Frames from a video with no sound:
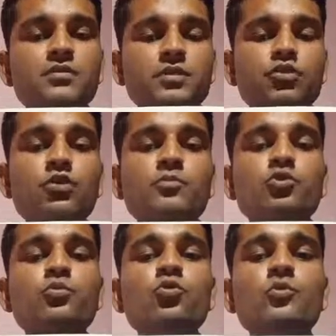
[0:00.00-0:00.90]
you have to
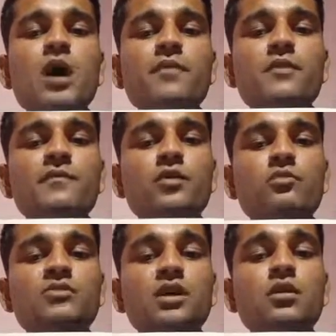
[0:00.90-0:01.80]
move away from
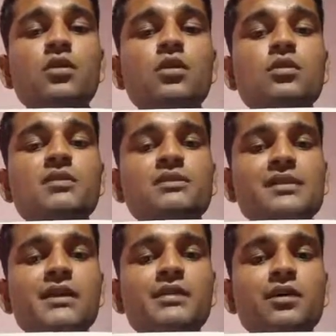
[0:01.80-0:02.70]
the
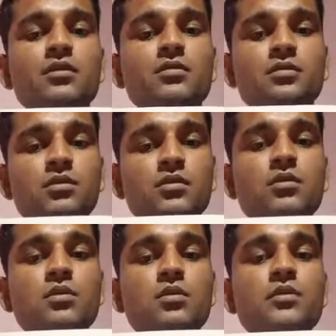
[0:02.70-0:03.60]
center,
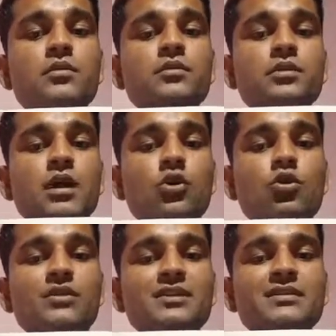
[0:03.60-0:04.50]
the
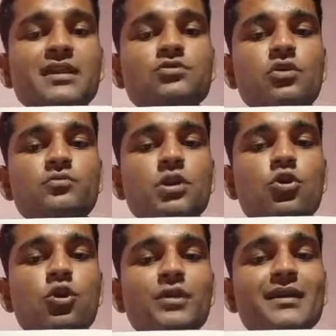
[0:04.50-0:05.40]
distance of the
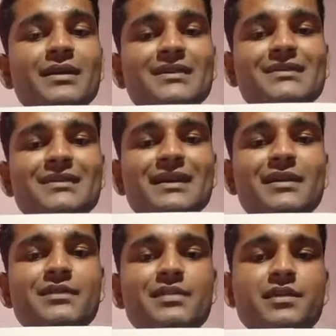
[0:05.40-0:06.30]
chord is
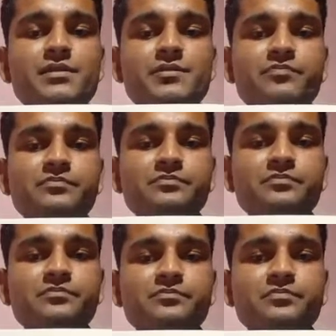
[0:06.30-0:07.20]
decreases.
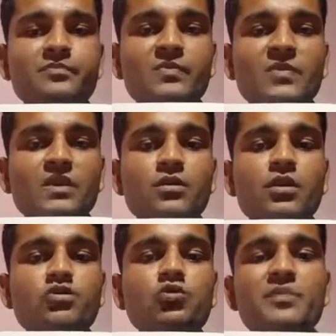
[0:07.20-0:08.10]

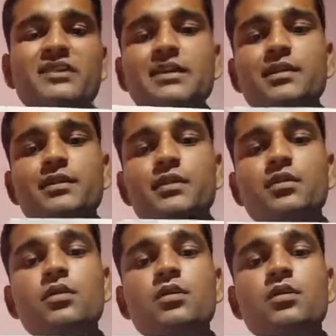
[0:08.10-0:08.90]
So basically,